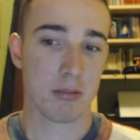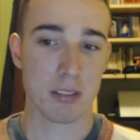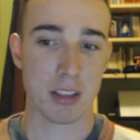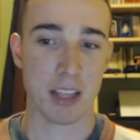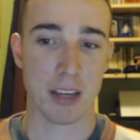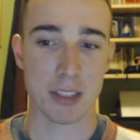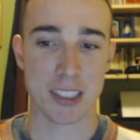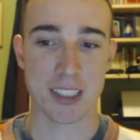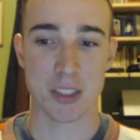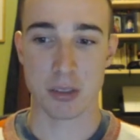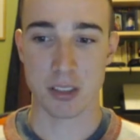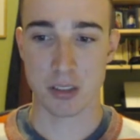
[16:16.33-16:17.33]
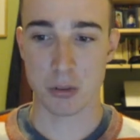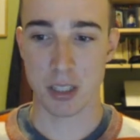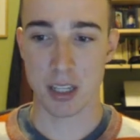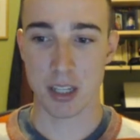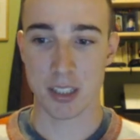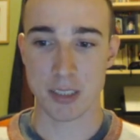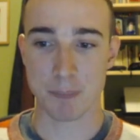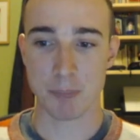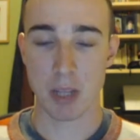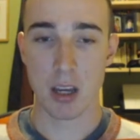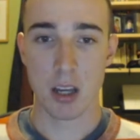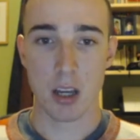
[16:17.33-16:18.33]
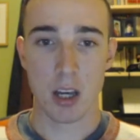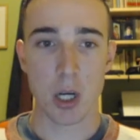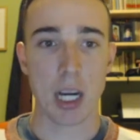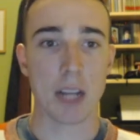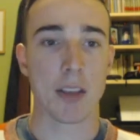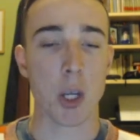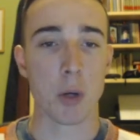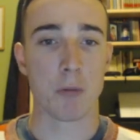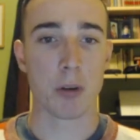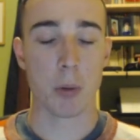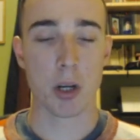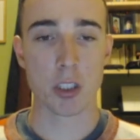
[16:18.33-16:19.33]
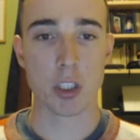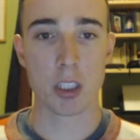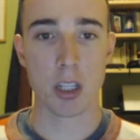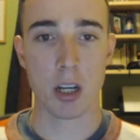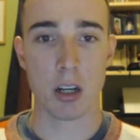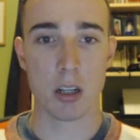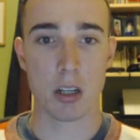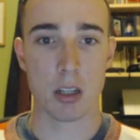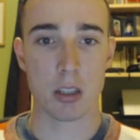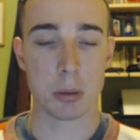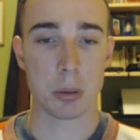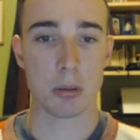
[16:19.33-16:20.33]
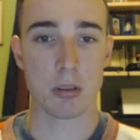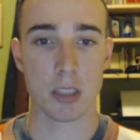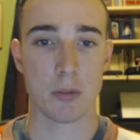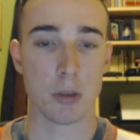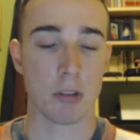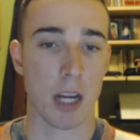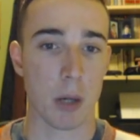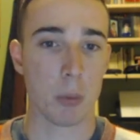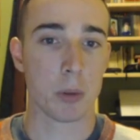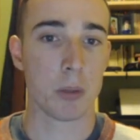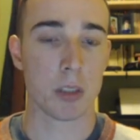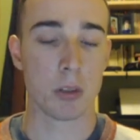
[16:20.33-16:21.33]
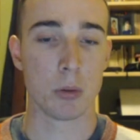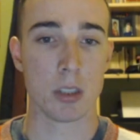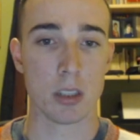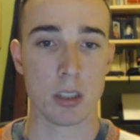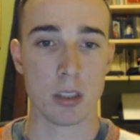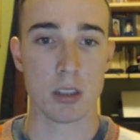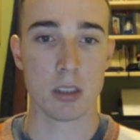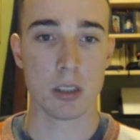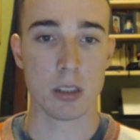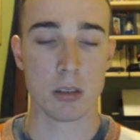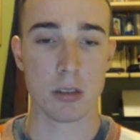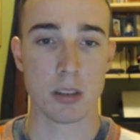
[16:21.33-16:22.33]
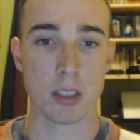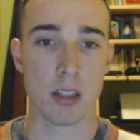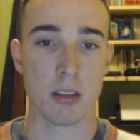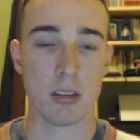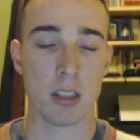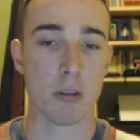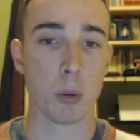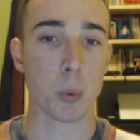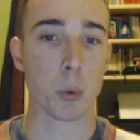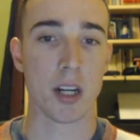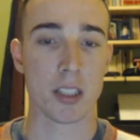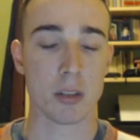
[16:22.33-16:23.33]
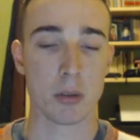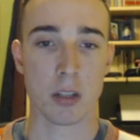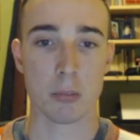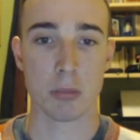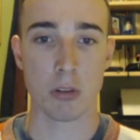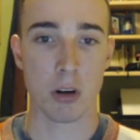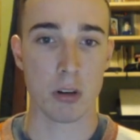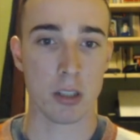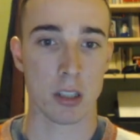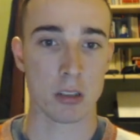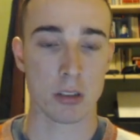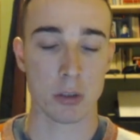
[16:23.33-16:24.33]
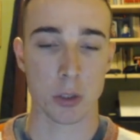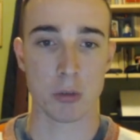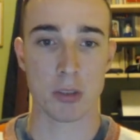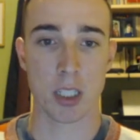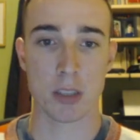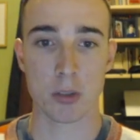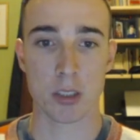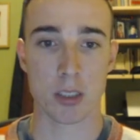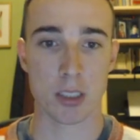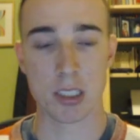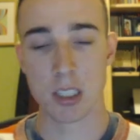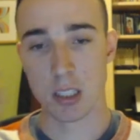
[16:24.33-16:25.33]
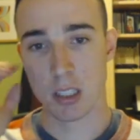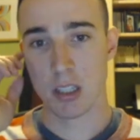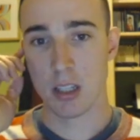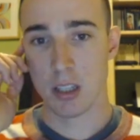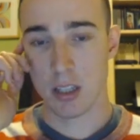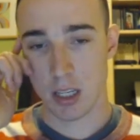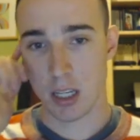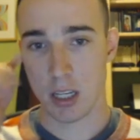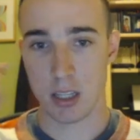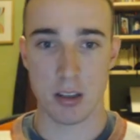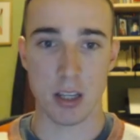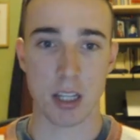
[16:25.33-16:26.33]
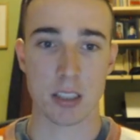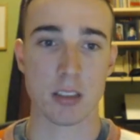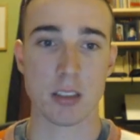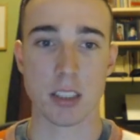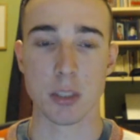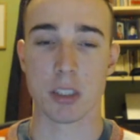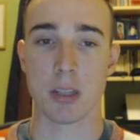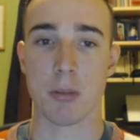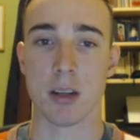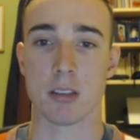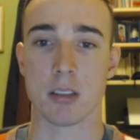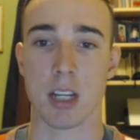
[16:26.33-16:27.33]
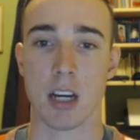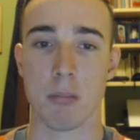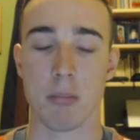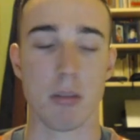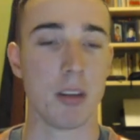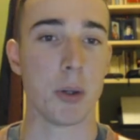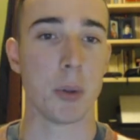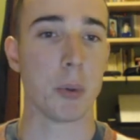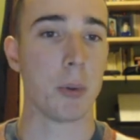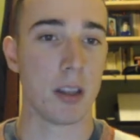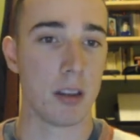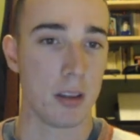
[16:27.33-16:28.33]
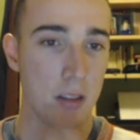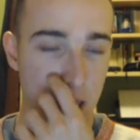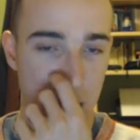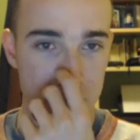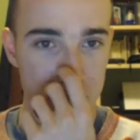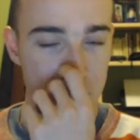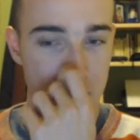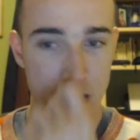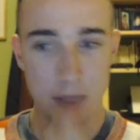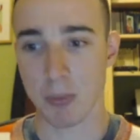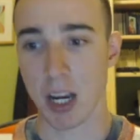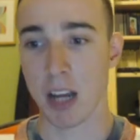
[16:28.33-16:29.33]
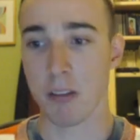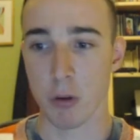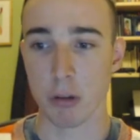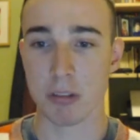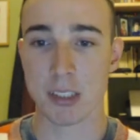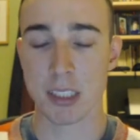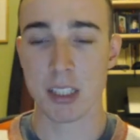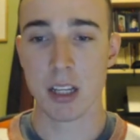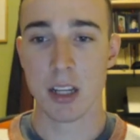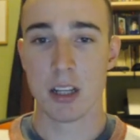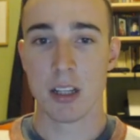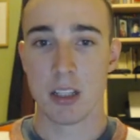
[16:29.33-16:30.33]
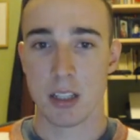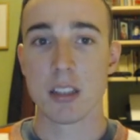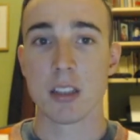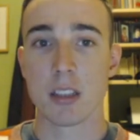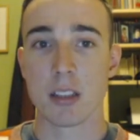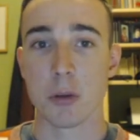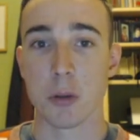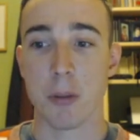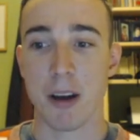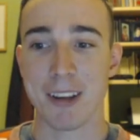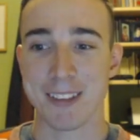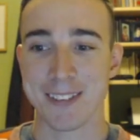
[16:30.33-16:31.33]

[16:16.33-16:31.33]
every excuse is good, I guess. Okay, thank you for watching. If you like what we are doing, say hello to us on our blog, on our social networks, and yeah, see you some other time. See you when game 3 unfolds. Goodbye.